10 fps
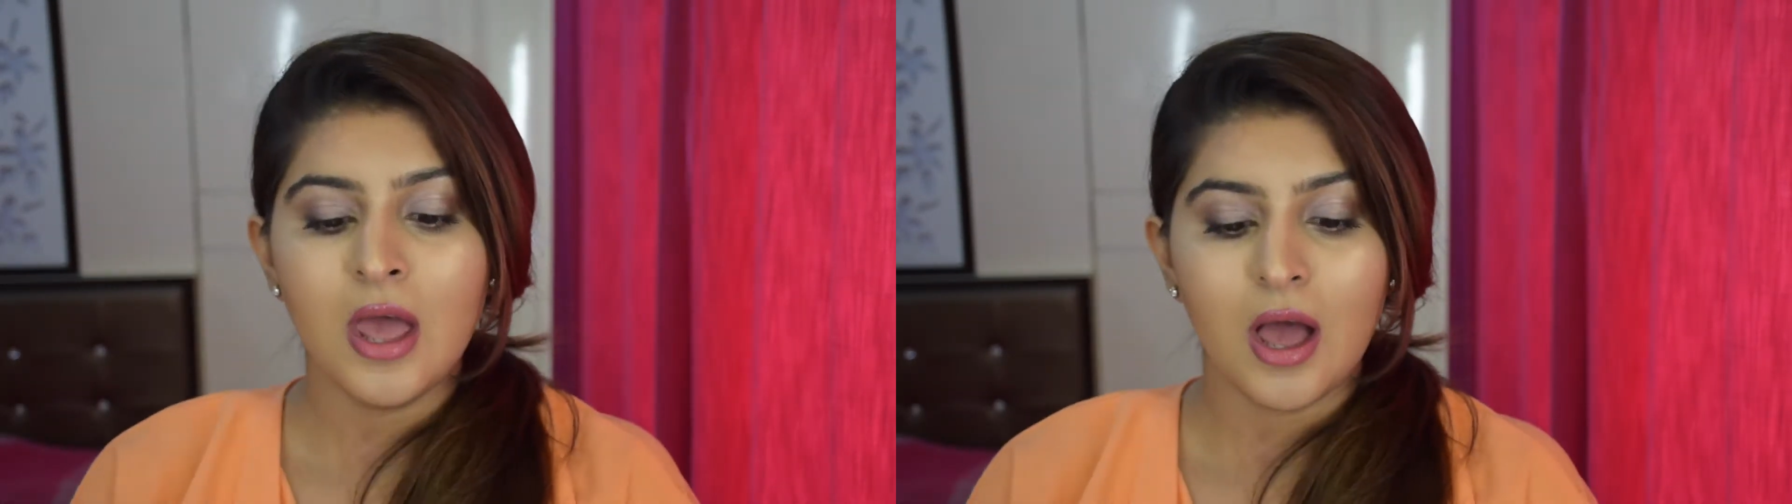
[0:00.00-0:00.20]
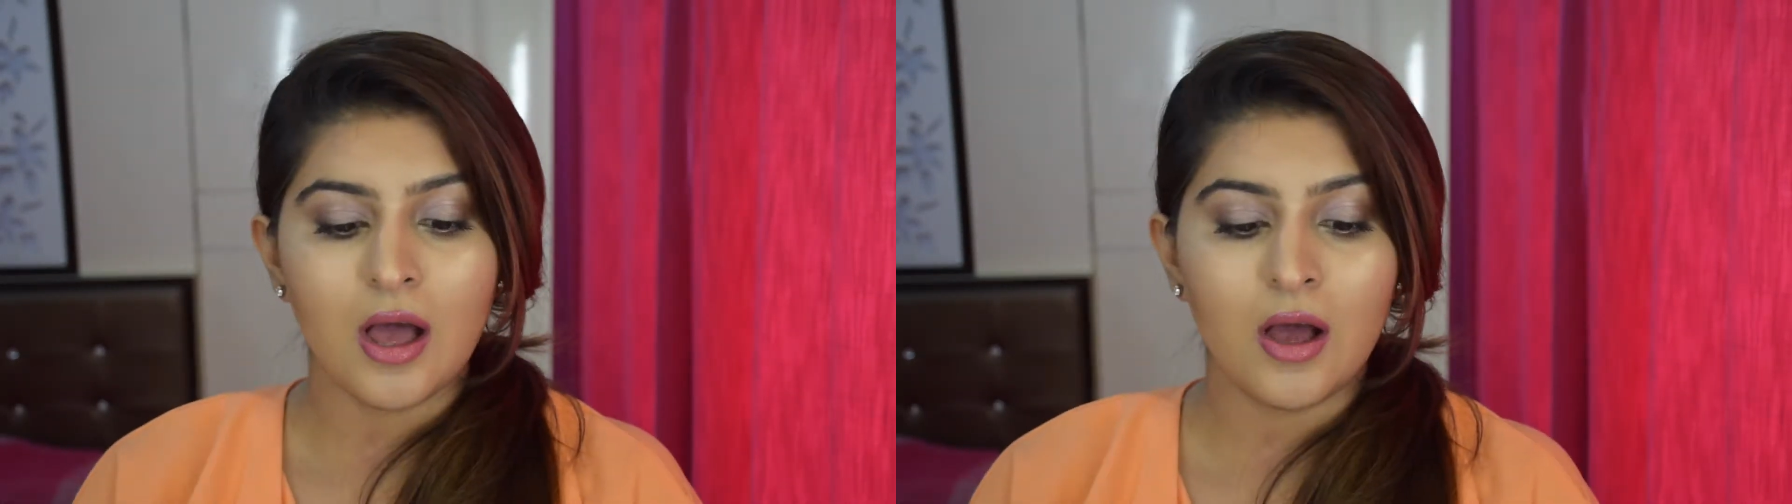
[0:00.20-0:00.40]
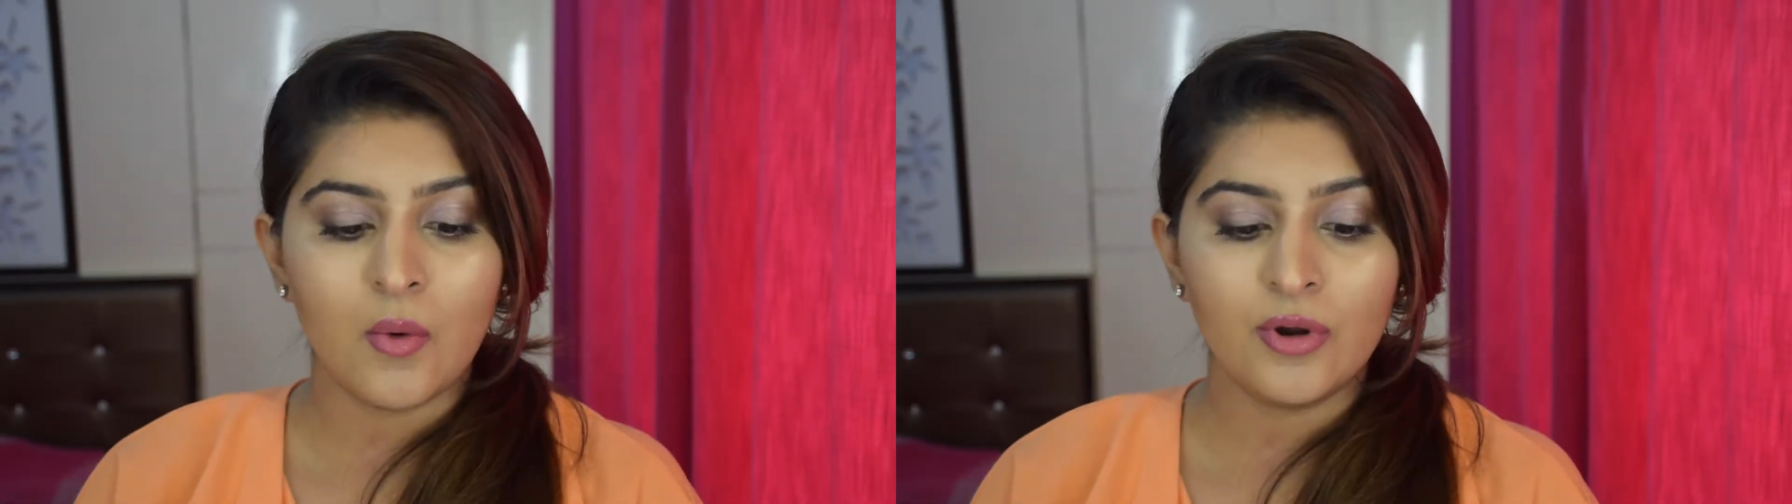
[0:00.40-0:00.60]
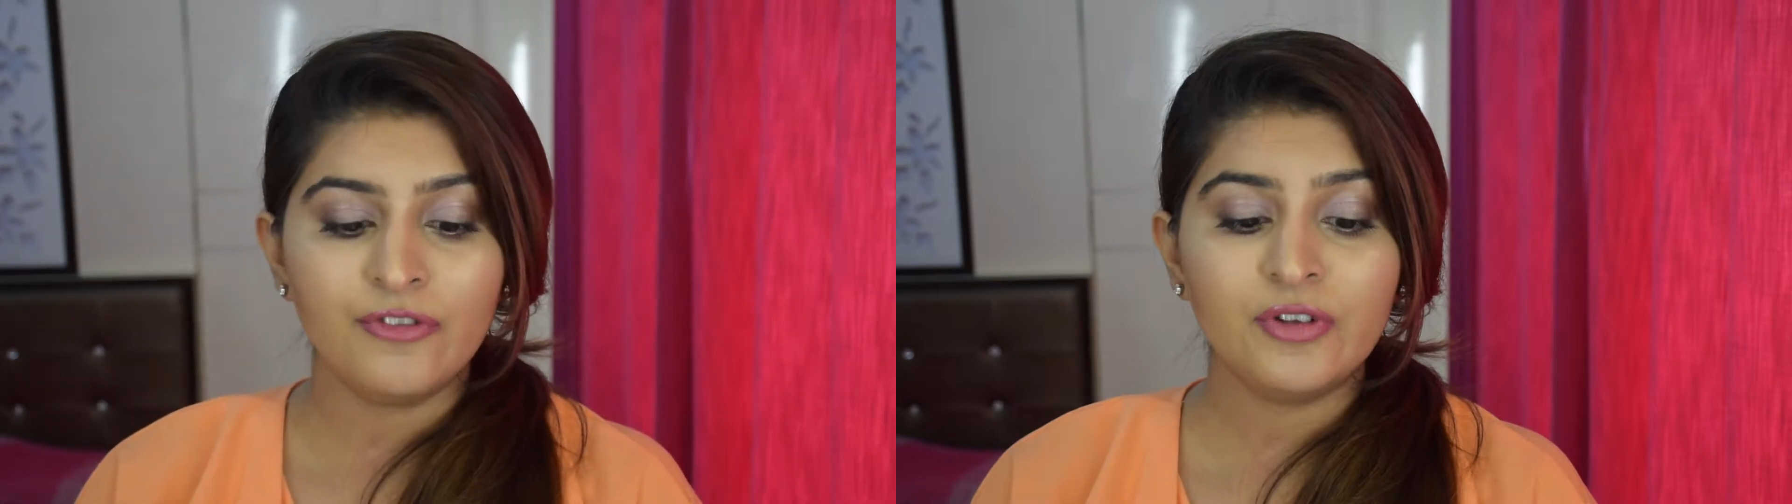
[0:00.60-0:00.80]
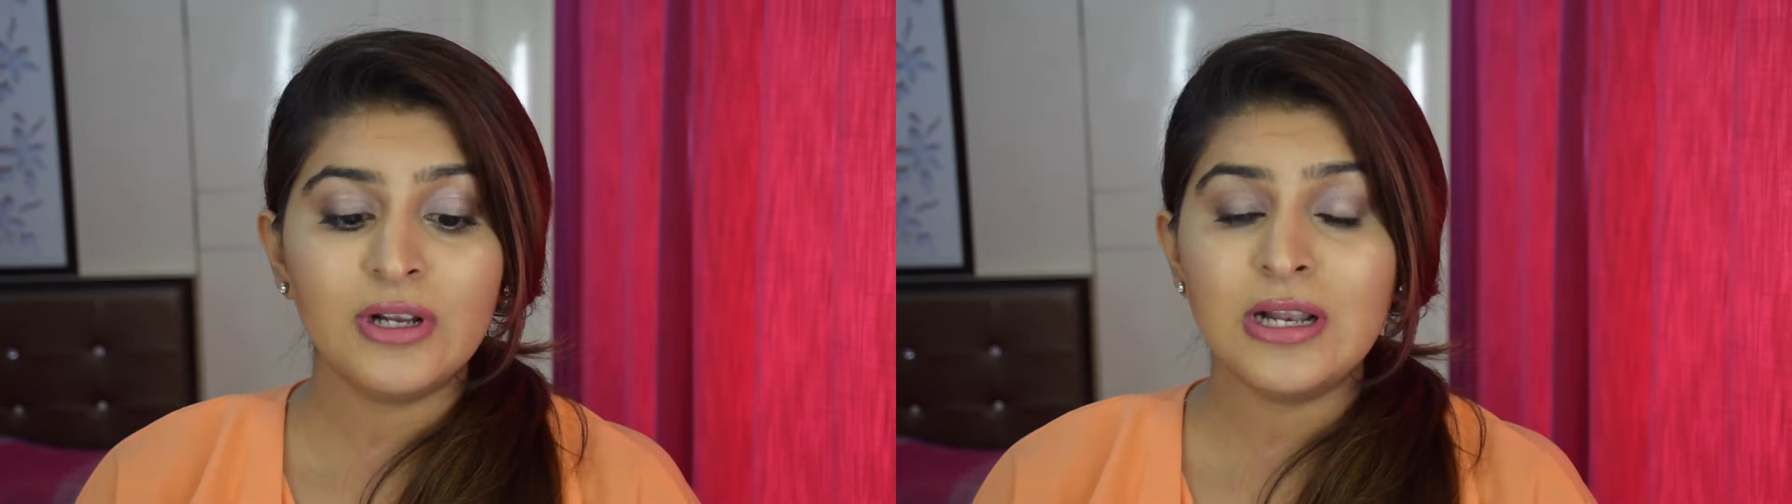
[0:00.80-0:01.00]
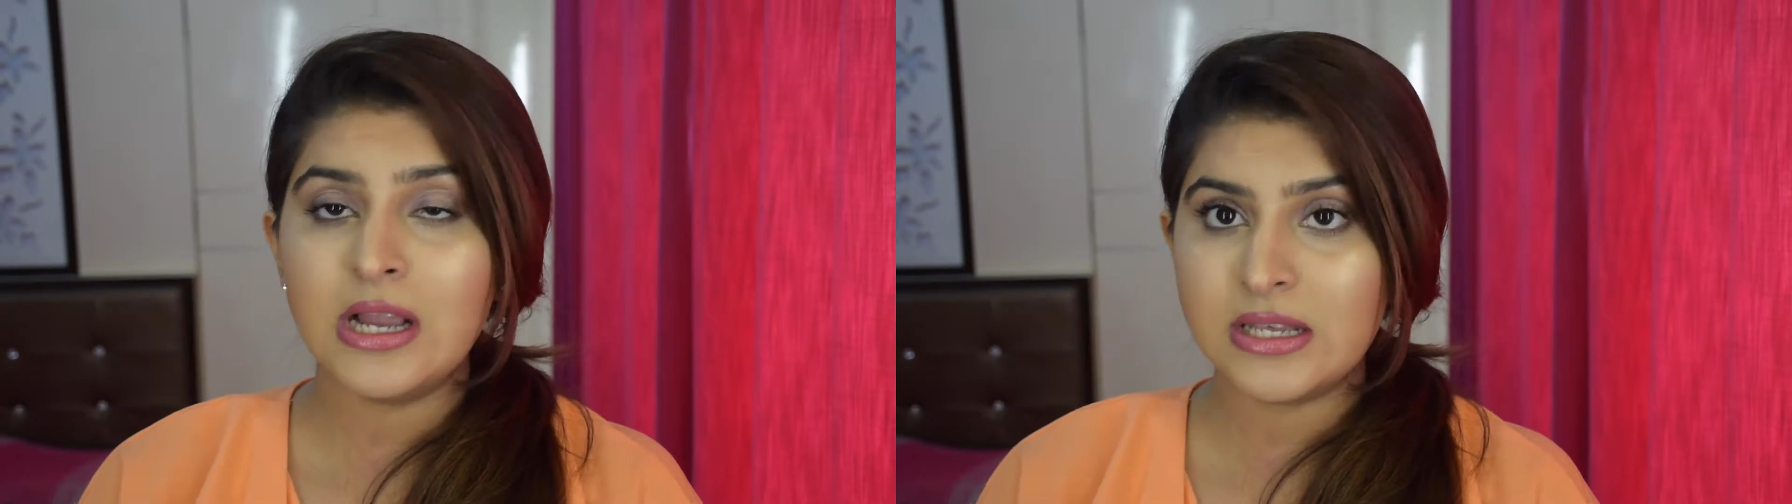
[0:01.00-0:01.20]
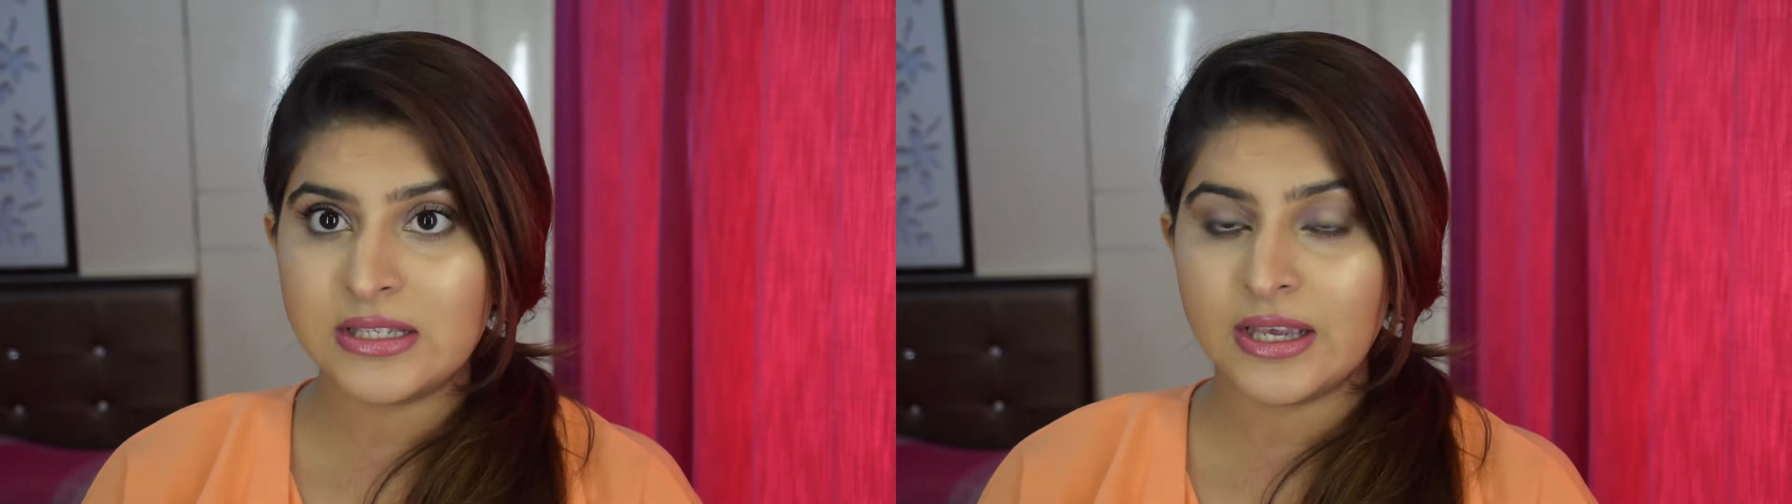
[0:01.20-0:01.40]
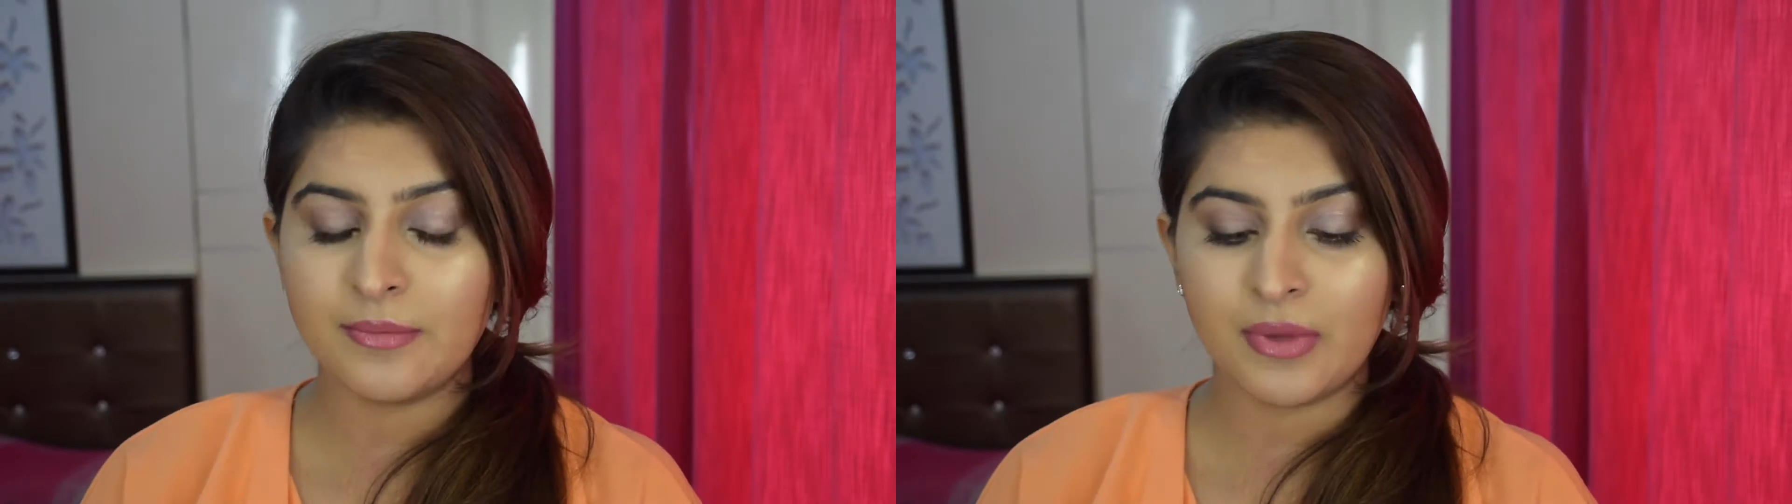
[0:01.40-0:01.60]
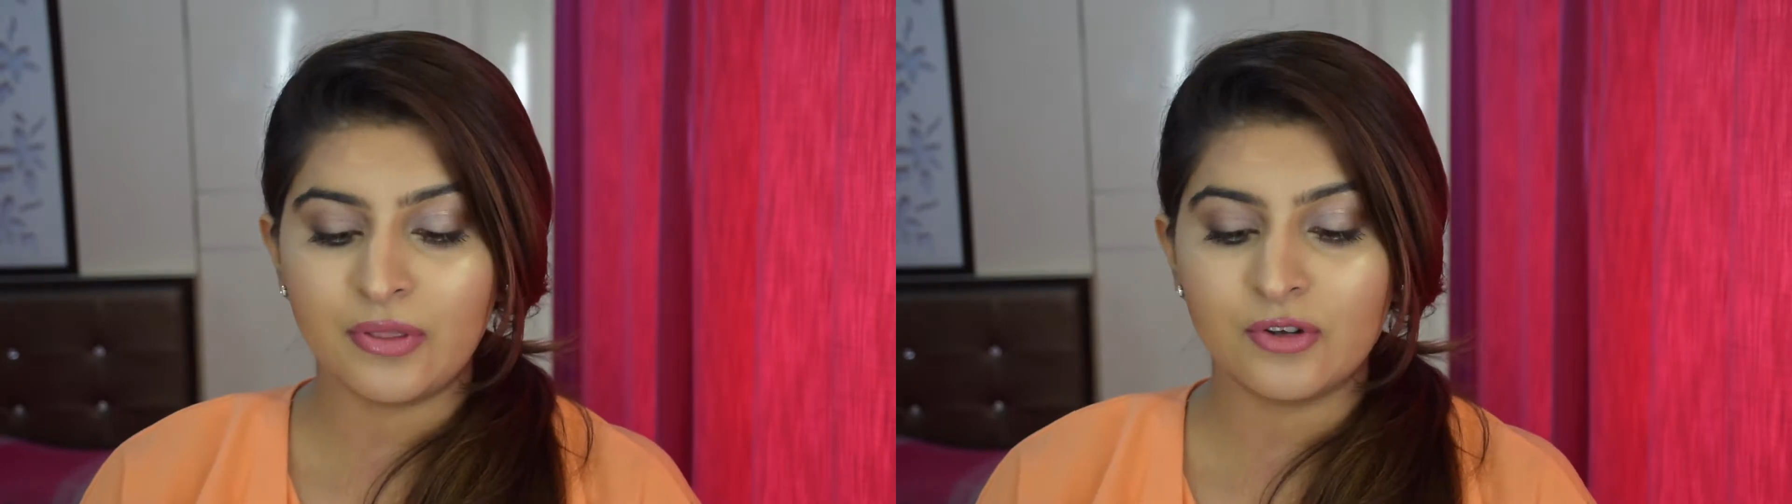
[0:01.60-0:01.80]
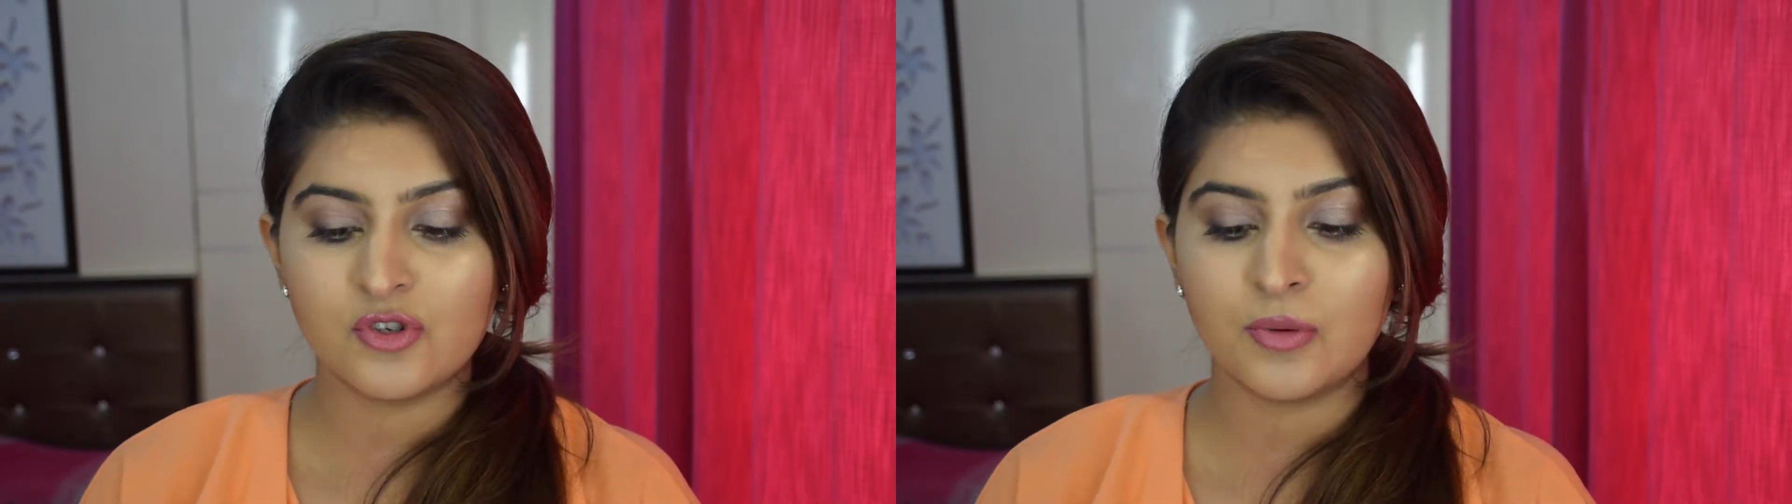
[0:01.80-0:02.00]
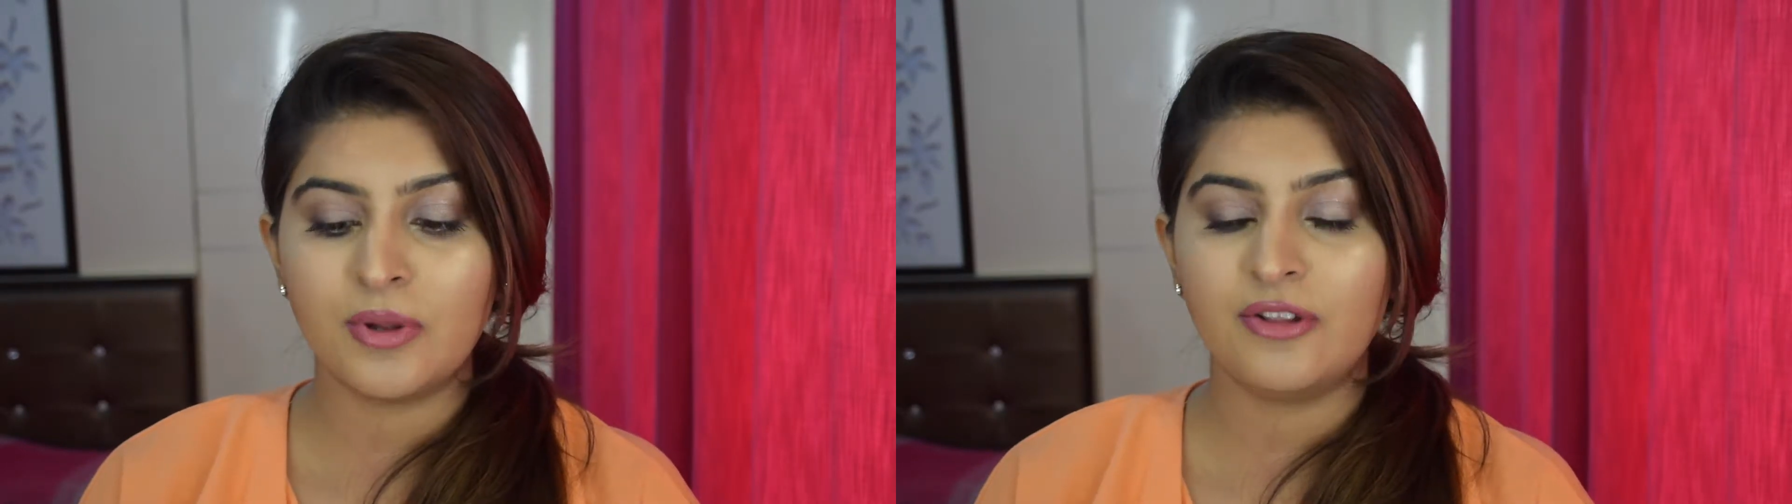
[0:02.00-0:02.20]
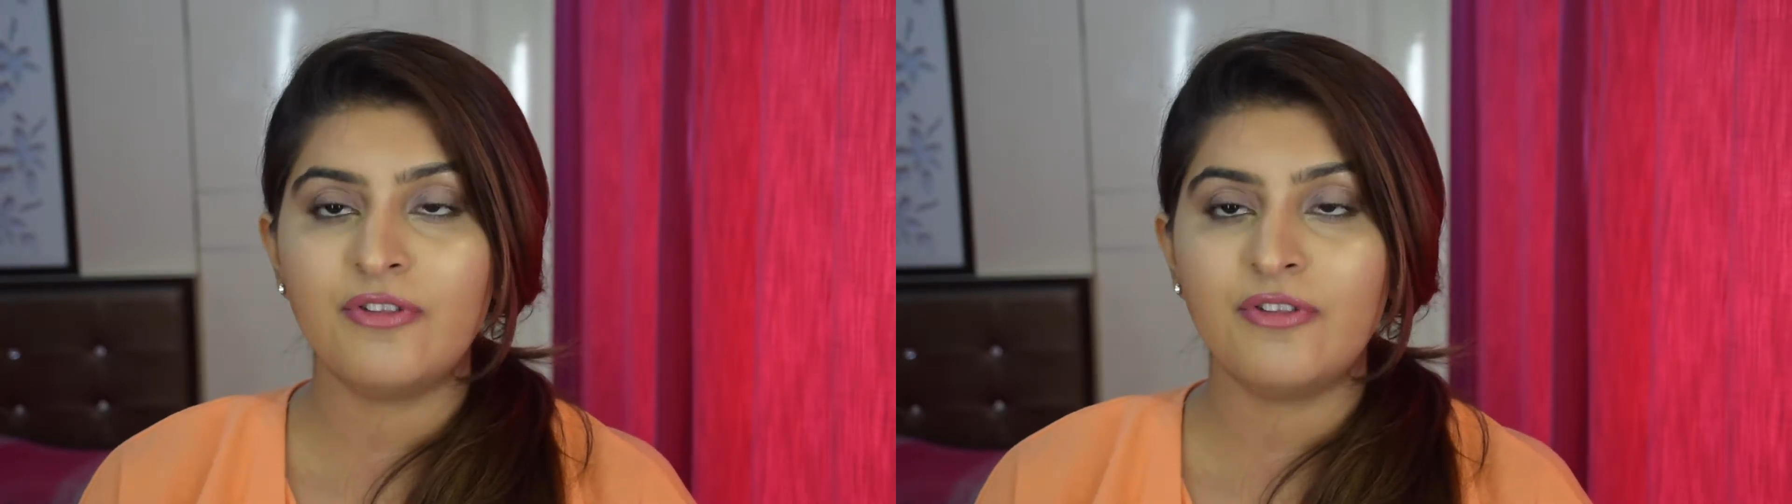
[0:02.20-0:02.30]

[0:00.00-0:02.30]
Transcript: One of the classic methods to apply the